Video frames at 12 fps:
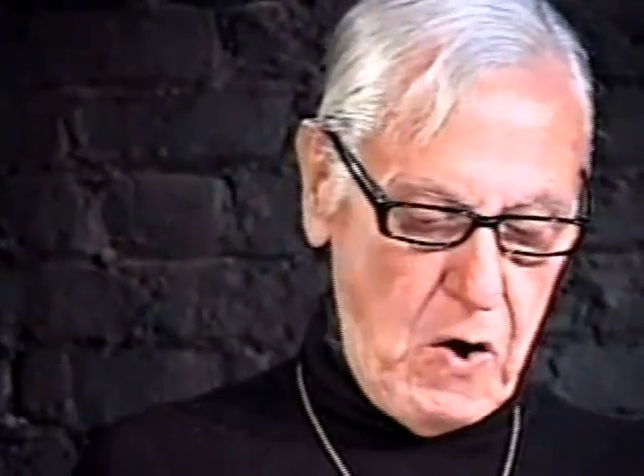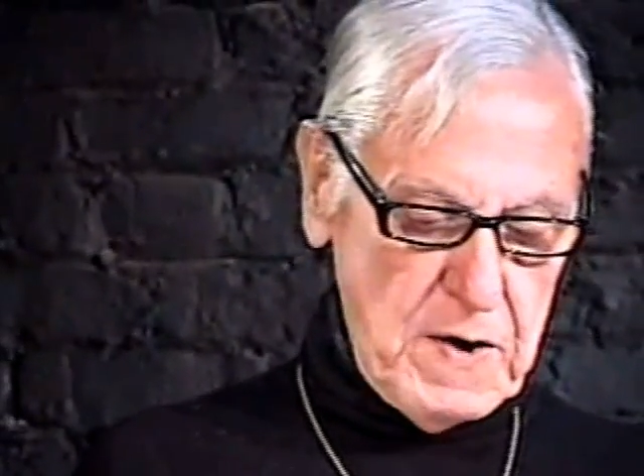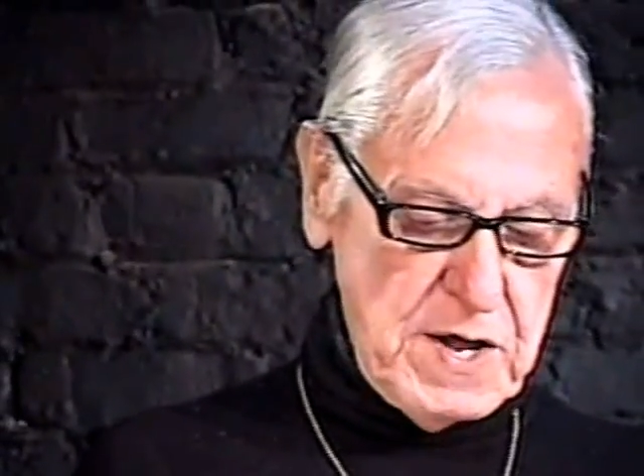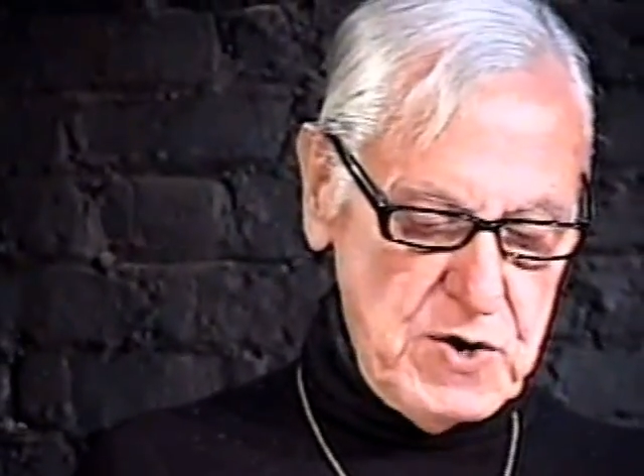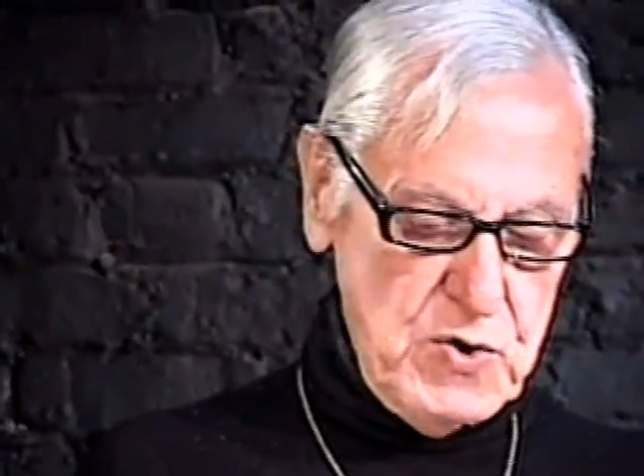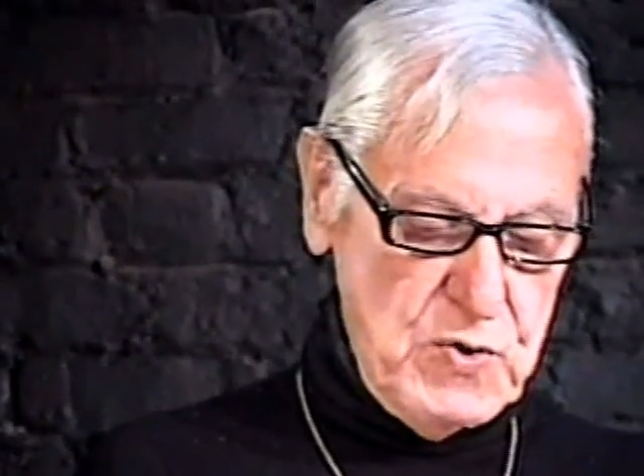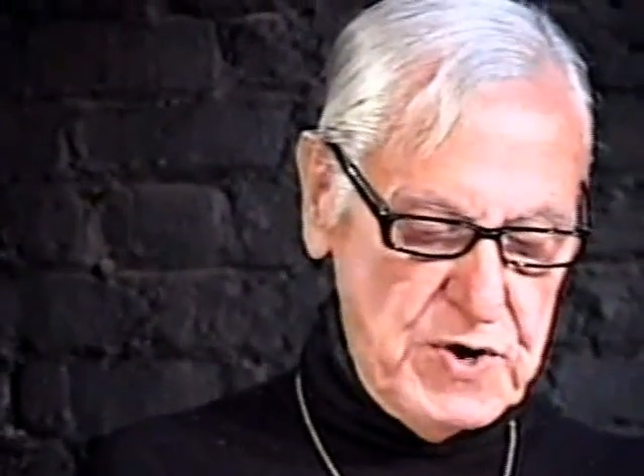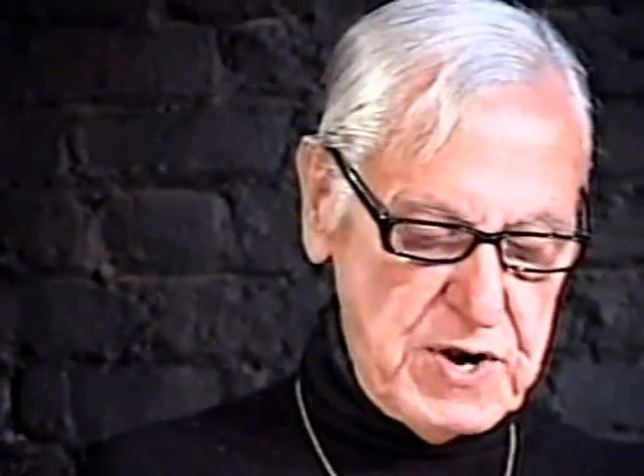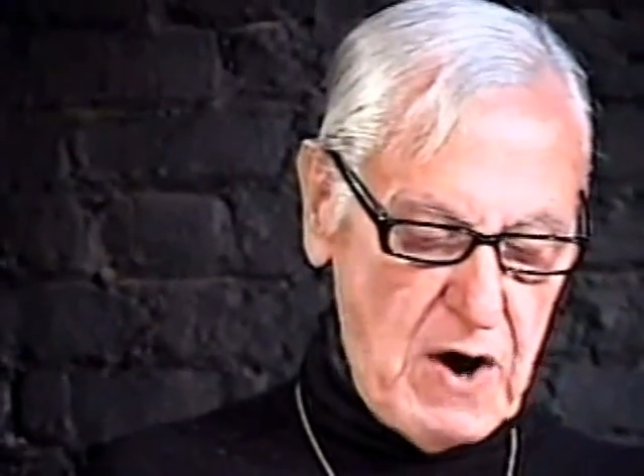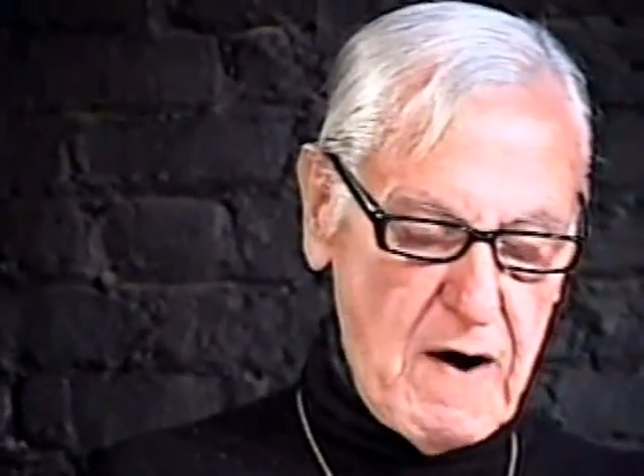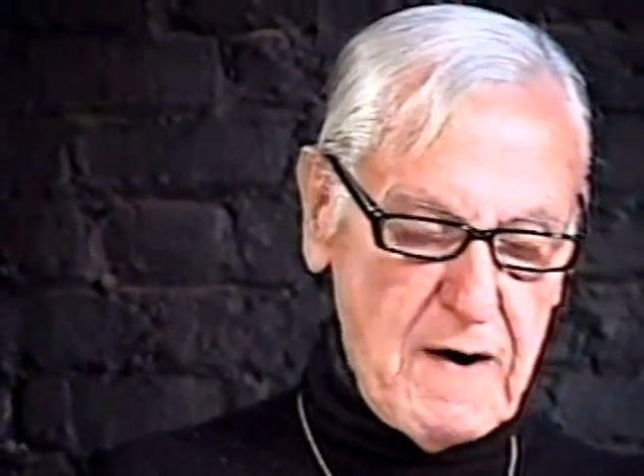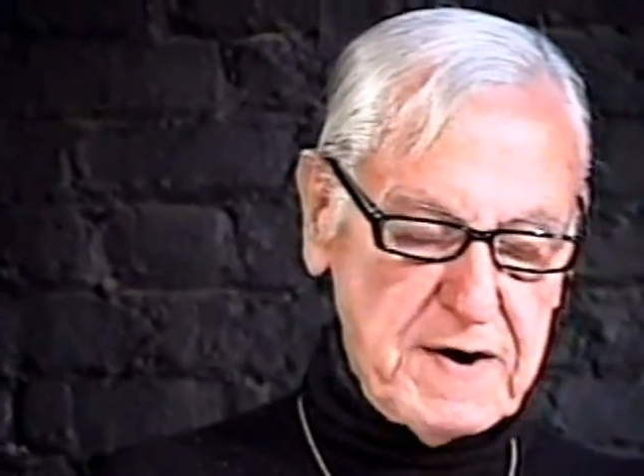or a
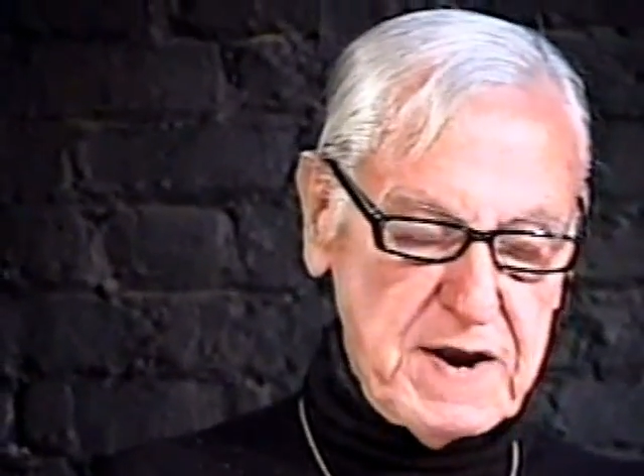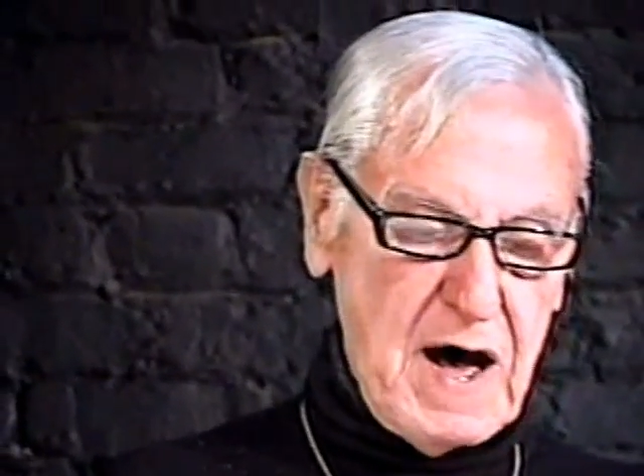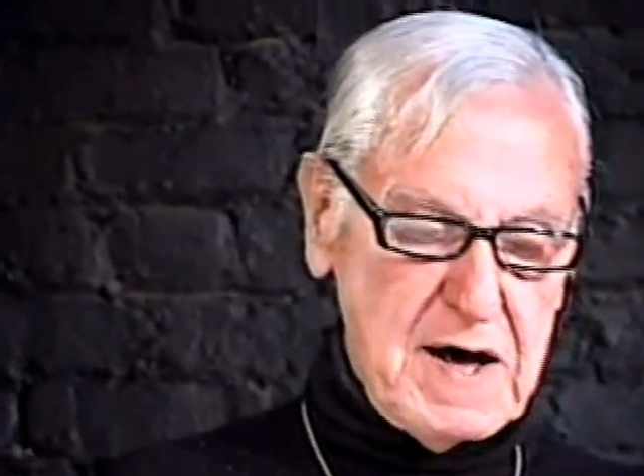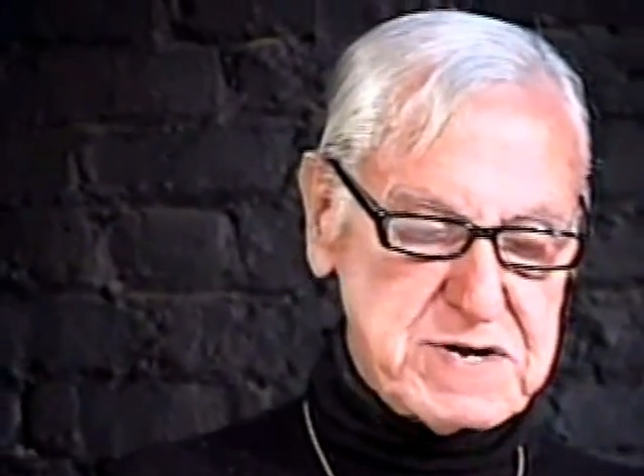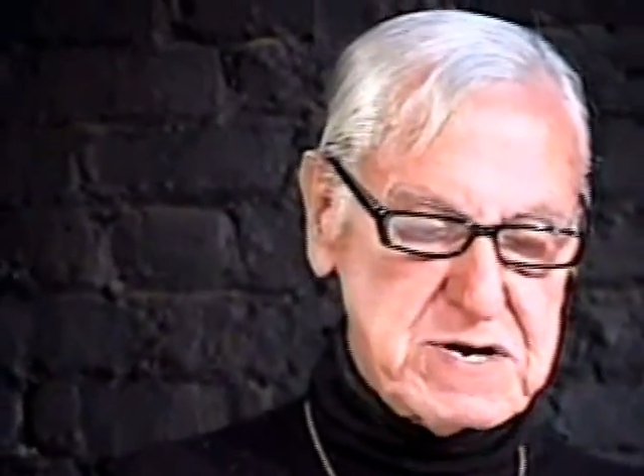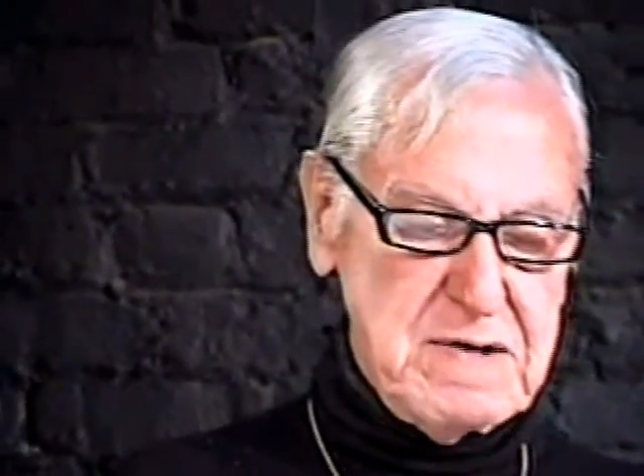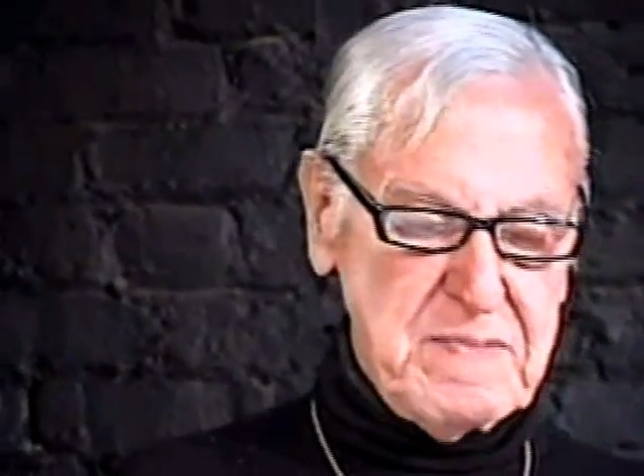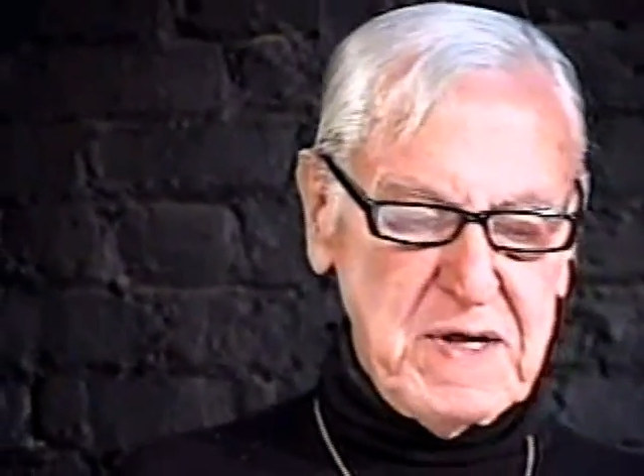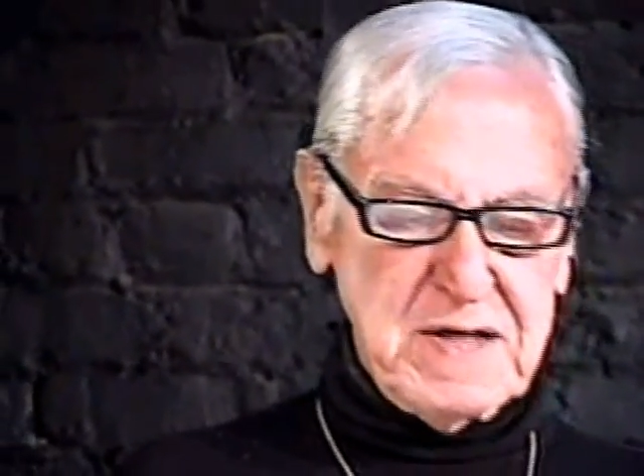nougat argonaut.